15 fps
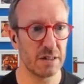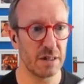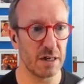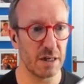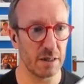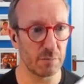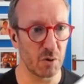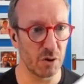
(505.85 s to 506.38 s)

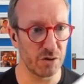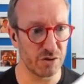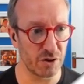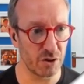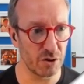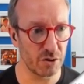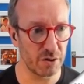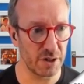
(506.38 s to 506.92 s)
I'm going to
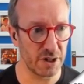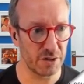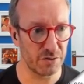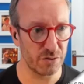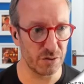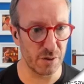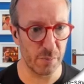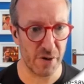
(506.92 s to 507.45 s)
go
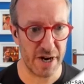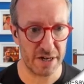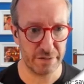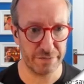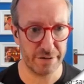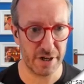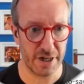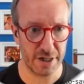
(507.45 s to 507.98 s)
into the brand
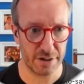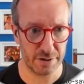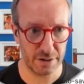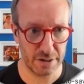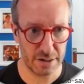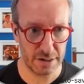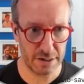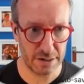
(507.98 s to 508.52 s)
file.
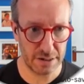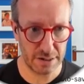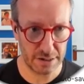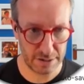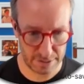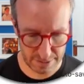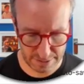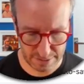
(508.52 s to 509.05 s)

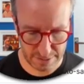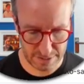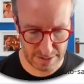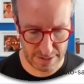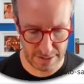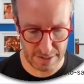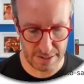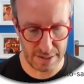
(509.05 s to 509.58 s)

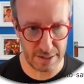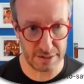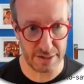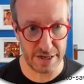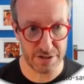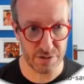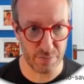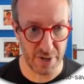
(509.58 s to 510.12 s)

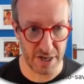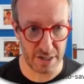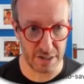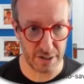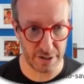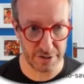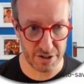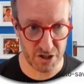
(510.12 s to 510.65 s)
Let's make
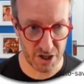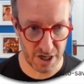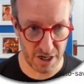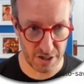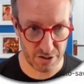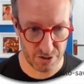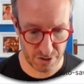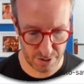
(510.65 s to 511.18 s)
another
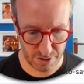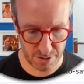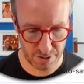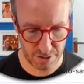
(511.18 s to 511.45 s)
change.